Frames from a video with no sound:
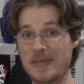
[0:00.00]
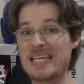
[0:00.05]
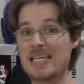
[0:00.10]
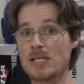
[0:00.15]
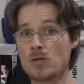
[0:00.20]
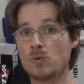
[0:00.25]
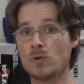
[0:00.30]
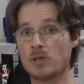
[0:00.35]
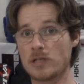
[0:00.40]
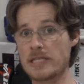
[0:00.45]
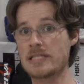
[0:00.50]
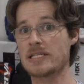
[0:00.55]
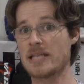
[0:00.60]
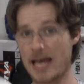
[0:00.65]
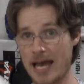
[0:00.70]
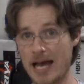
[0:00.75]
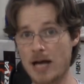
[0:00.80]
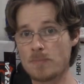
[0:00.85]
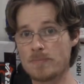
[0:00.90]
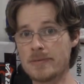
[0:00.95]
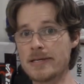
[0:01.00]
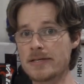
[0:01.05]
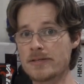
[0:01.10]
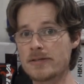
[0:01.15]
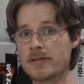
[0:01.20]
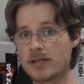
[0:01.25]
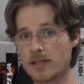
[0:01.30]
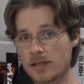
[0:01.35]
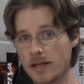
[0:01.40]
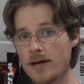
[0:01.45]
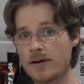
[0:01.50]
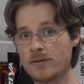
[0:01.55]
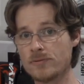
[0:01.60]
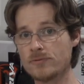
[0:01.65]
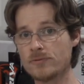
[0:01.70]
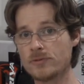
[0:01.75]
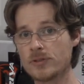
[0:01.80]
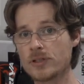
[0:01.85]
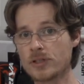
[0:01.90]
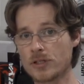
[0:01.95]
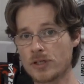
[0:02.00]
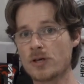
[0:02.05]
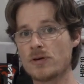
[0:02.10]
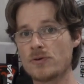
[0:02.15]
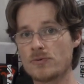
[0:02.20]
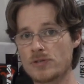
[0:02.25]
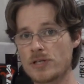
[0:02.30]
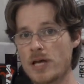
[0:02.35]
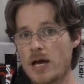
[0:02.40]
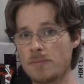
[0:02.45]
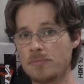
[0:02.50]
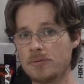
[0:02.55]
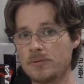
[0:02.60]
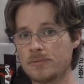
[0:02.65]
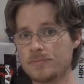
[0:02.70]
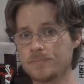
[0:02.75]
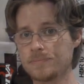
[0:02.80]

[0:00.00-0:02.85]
equally to how big the glove goes up.